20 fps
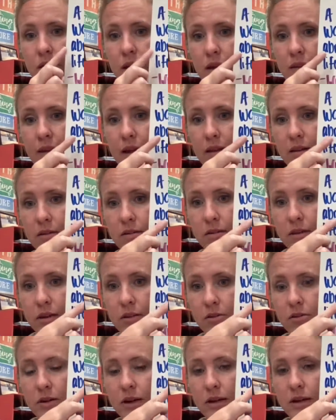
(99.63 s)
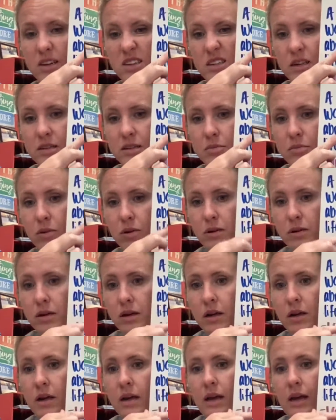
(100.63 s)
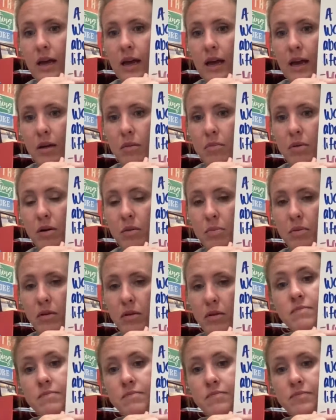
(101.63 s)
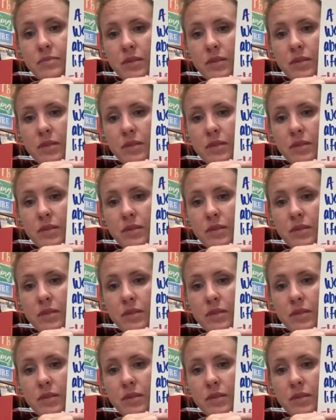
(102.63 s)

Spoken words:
and that little in green because that's important, and purple.